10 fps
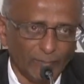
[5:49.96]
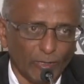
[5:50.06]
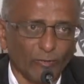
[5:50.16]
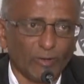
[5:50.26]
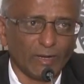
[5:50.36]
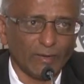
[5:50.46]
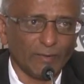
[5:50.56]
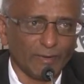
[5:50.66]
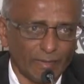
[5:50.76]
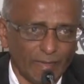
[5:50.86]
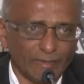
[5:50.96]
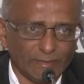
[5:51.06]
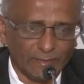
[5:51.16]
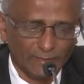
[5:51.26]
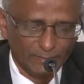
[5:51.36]
Local government
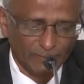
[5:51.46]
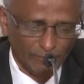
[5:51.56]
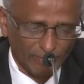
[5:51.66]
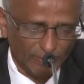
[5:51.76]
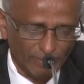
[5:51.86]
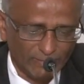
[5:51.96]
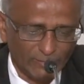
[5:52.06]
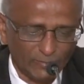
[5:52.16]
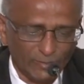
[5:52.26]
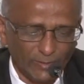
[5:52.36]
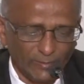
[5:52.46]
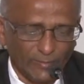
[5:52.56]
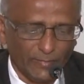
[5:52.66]
rates don't have taxes on them.